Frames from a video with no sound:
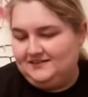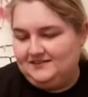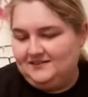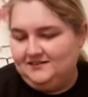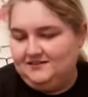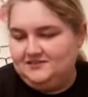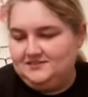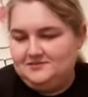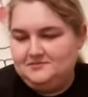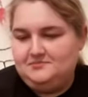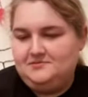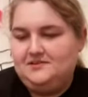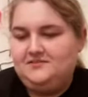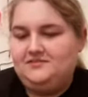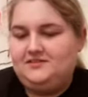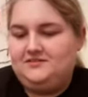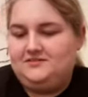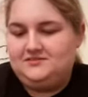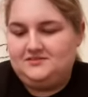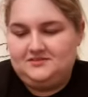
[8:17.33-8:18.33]
It got Subway
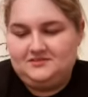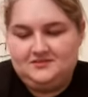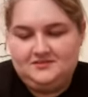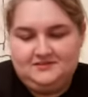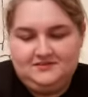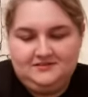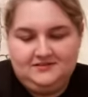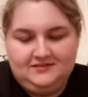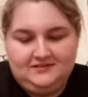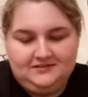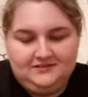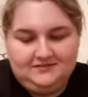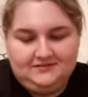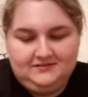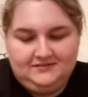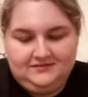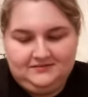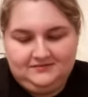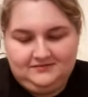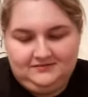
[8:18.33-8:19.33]
vouchers.
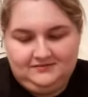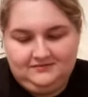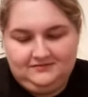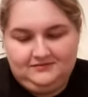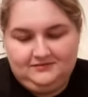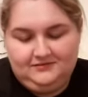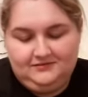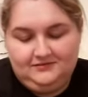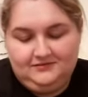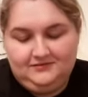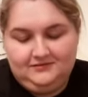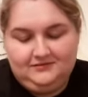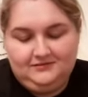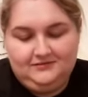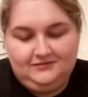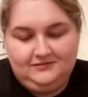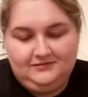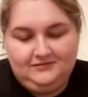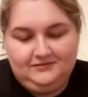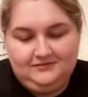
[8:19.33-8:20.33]

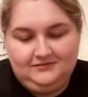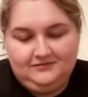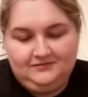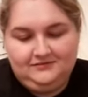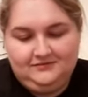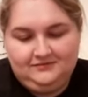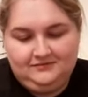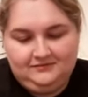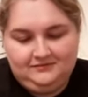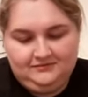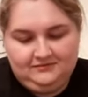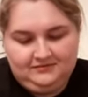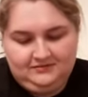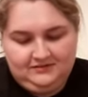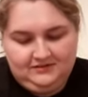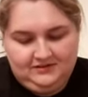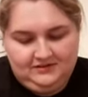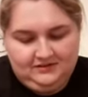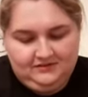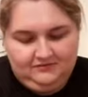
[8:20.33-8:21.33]
Whoa.
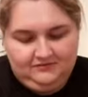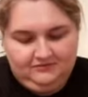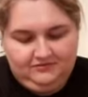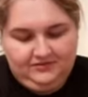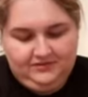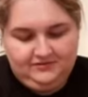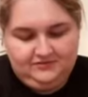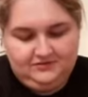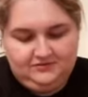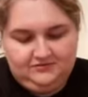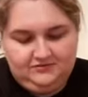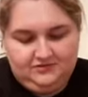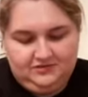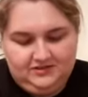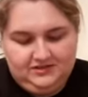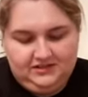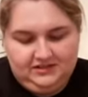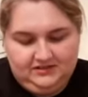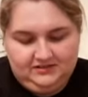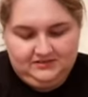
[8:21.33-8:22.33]
Feels
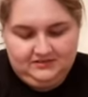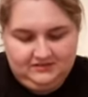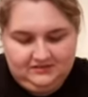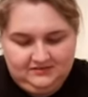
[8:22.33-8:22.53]
funny.